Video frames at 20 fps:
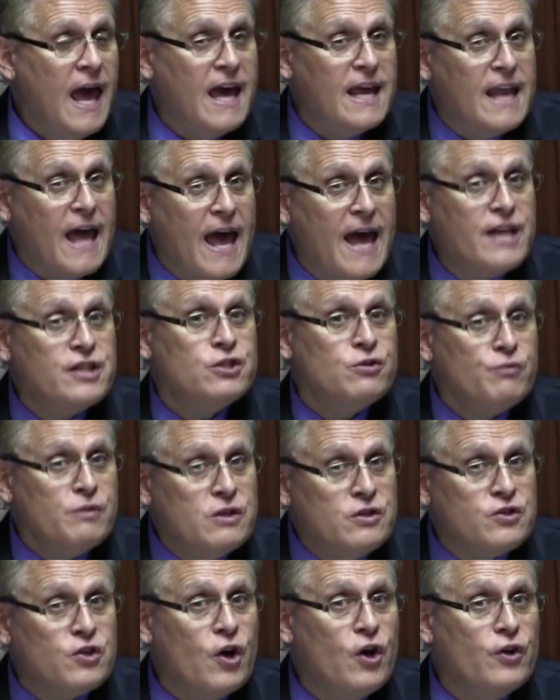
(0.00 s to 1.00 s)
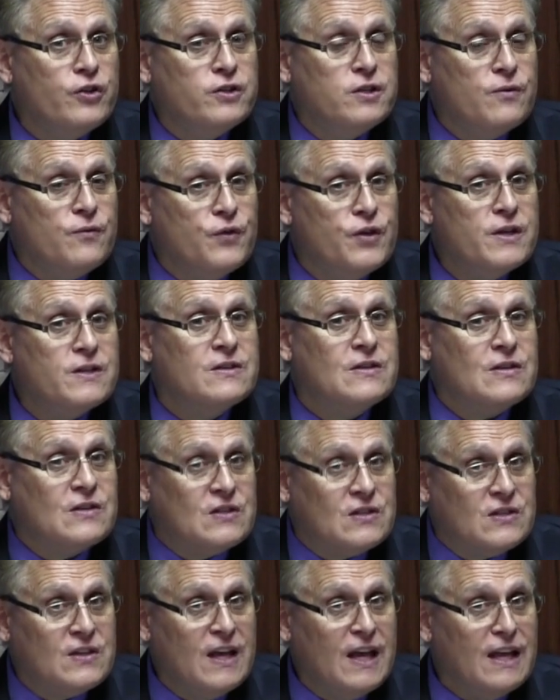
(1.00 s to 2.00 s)
And as a result of this
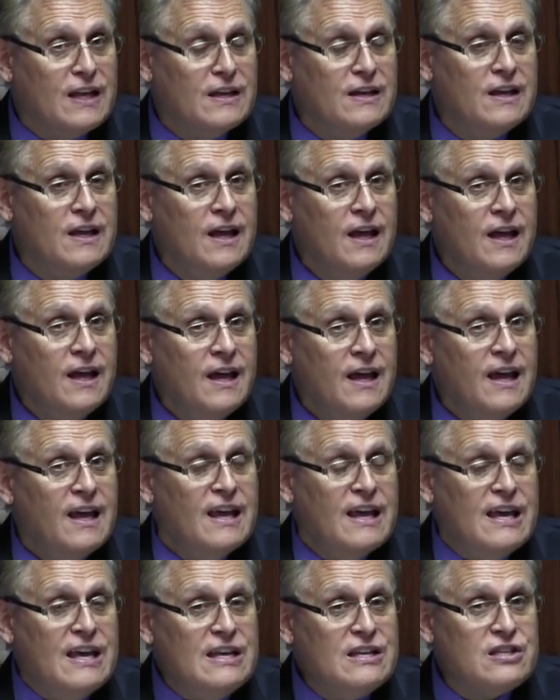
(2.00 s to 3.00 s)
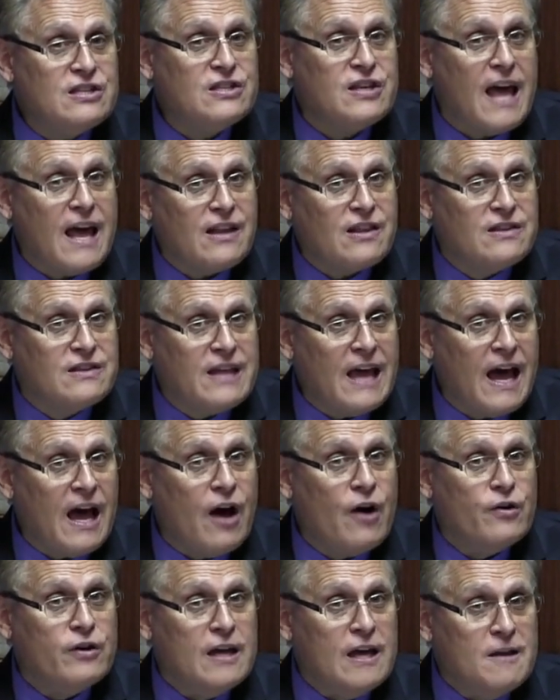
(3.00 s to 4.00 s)
sin, he sat
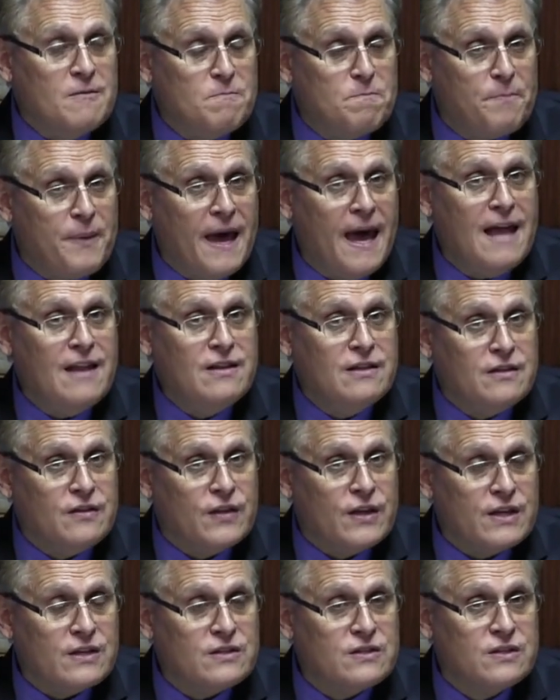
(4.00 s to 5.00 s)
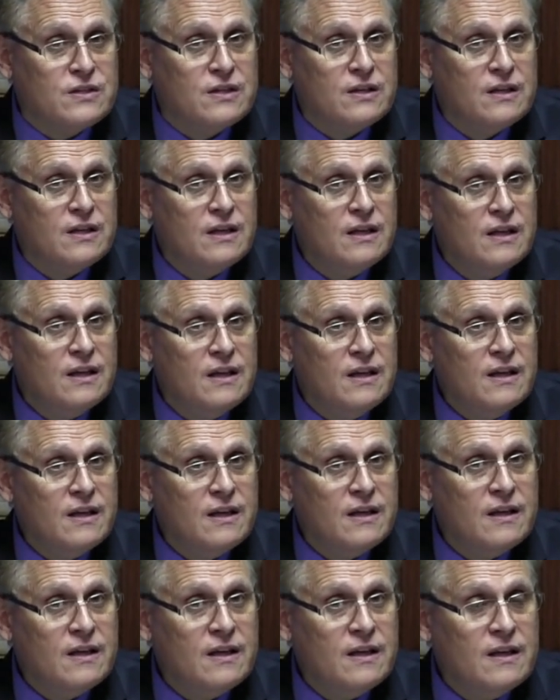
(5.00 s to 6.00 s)
down and penned this.
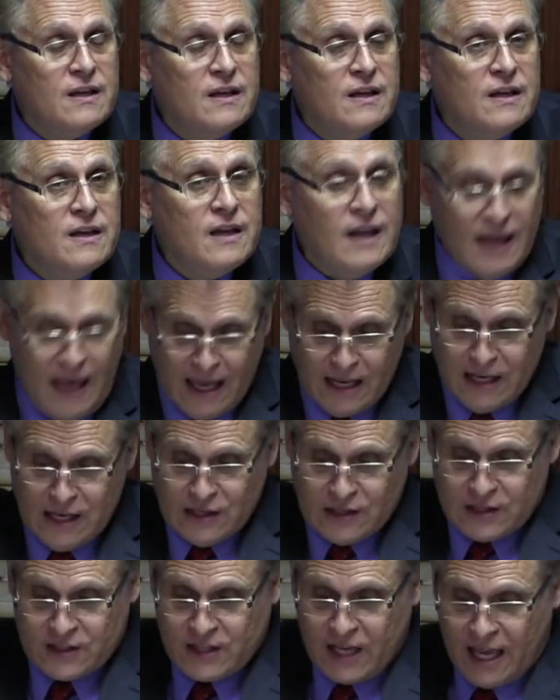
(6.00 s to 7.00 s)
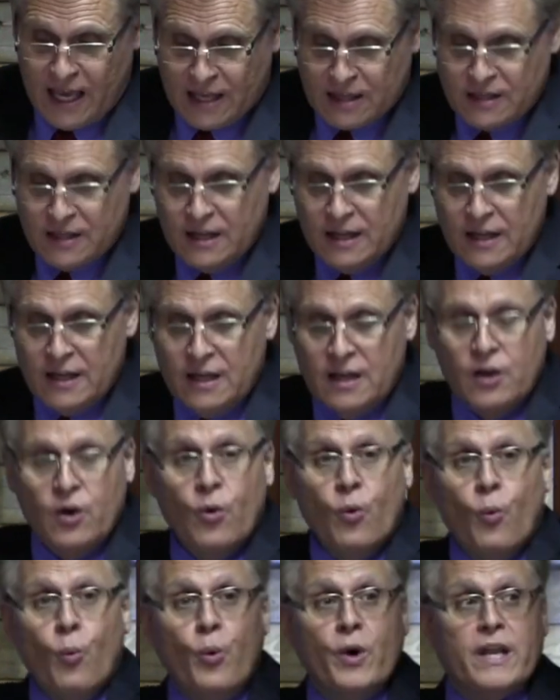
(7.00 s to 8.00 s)
And he said,
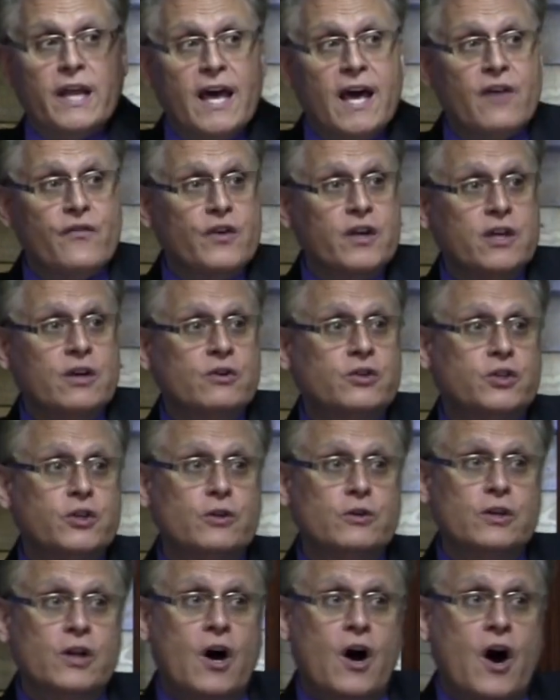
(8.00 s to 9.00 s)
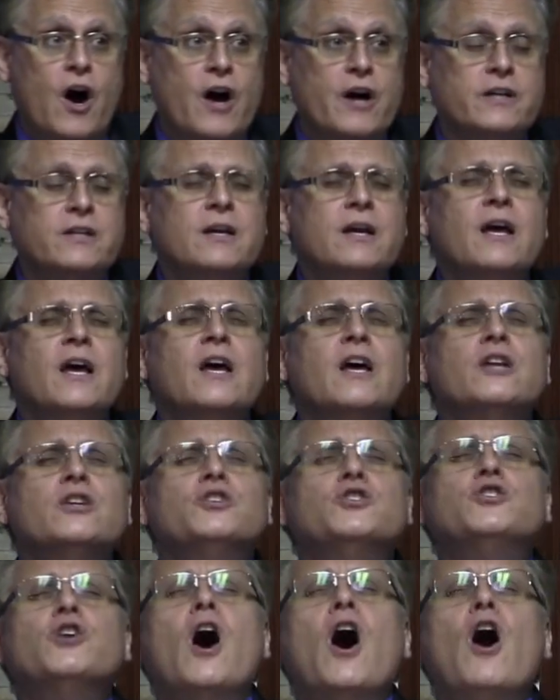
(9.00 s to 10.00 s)
Whatever you do, Lord,
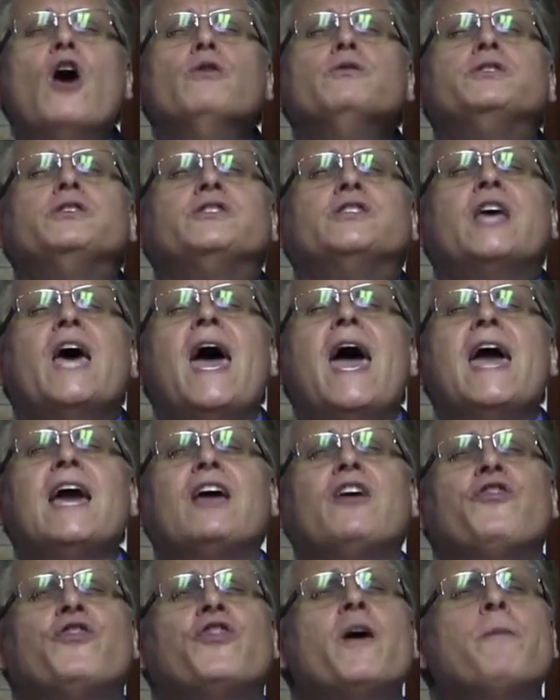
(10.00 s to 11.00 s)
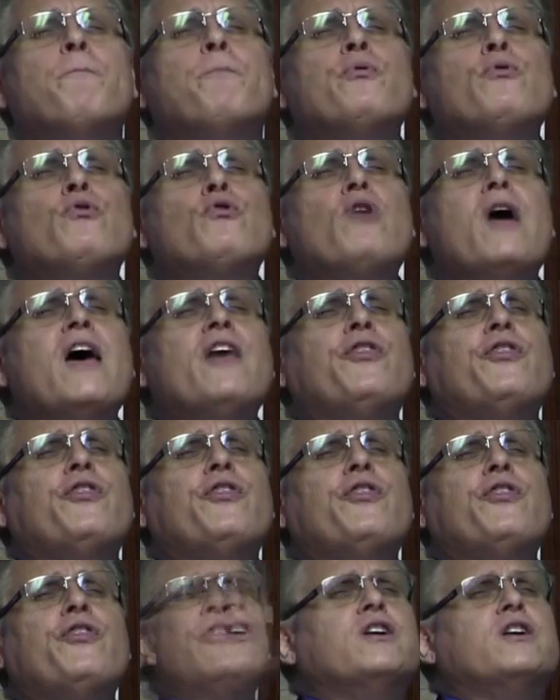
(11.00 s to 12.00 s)
don't take the breath
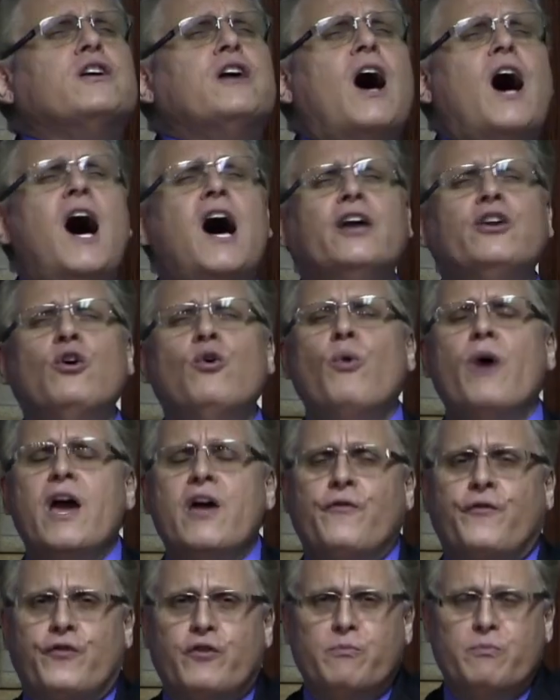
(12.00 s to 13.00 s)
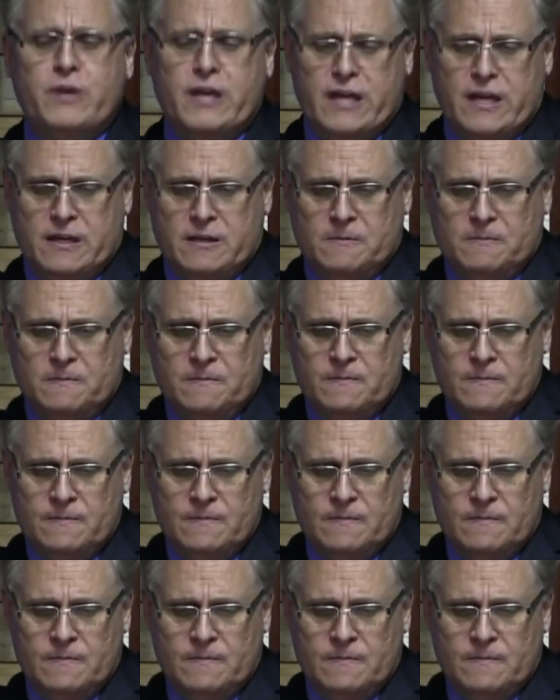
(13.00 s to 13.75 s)
of God away from me.